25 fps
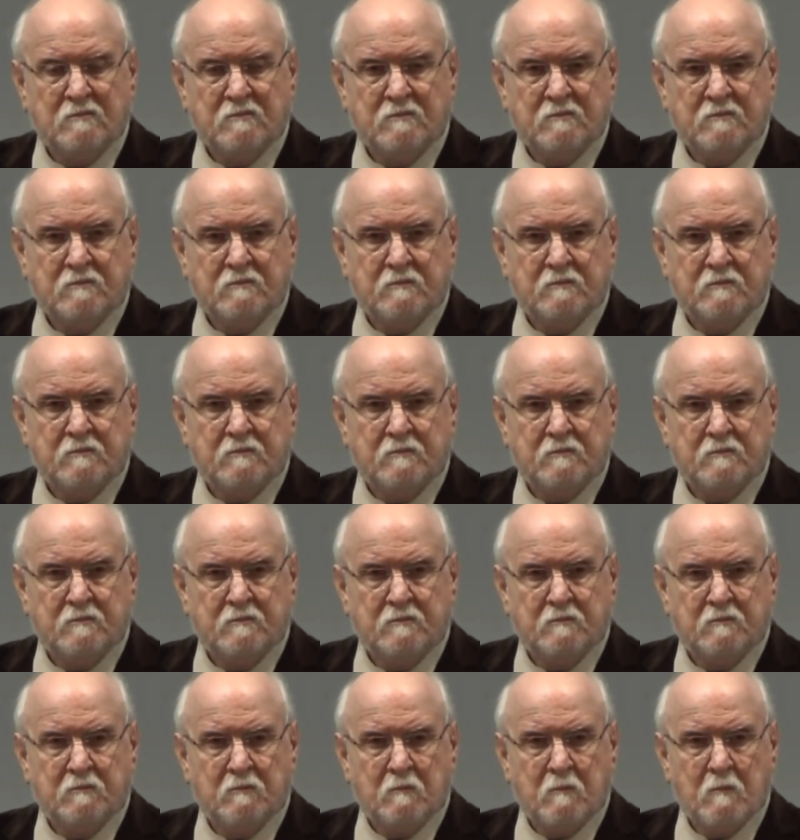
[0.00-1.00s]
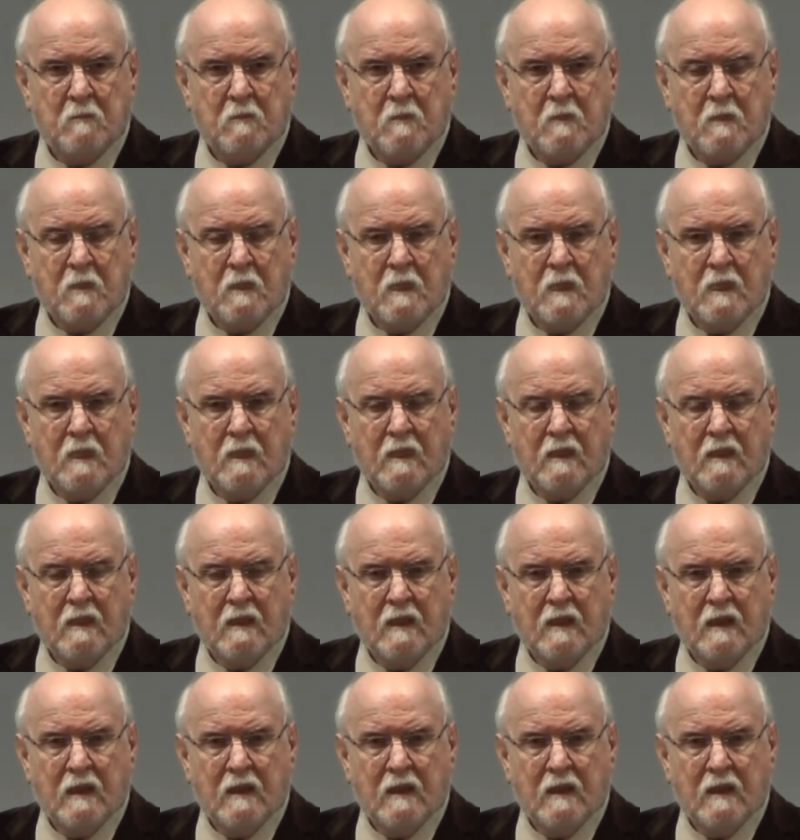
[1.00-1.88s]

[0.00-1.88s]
Nobody speaks.